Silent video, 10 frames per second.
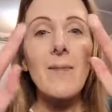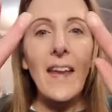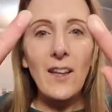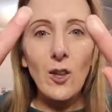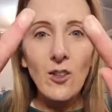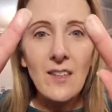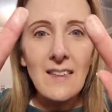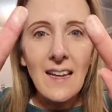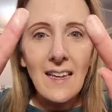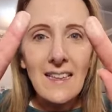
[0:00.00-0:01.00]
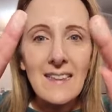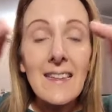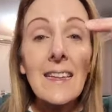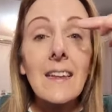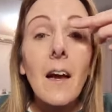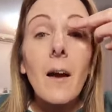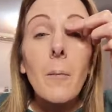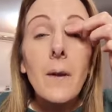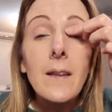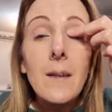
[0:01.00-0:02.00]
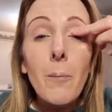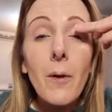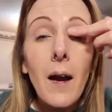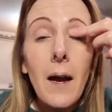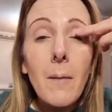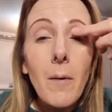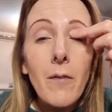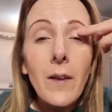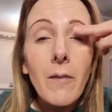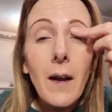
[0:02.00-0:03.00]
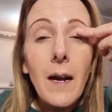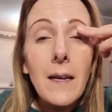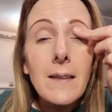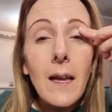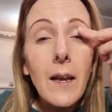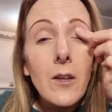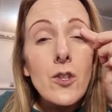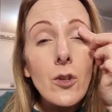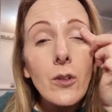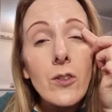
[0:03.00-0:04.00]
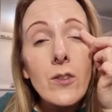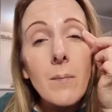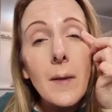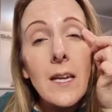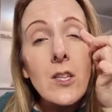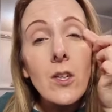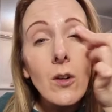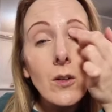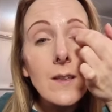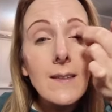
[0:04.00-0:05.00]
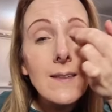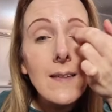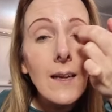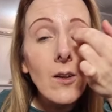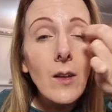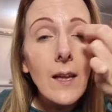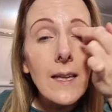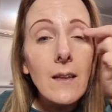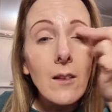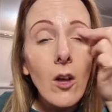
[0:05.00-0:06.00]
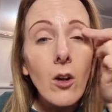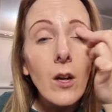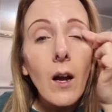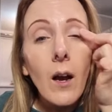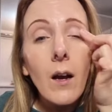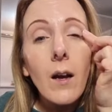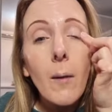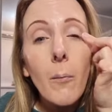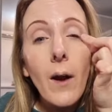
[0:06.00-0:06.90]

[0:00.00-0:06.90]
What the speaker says: It looks like concealer, but it's a primer for your eyes, and it just makes your colours stay on longer and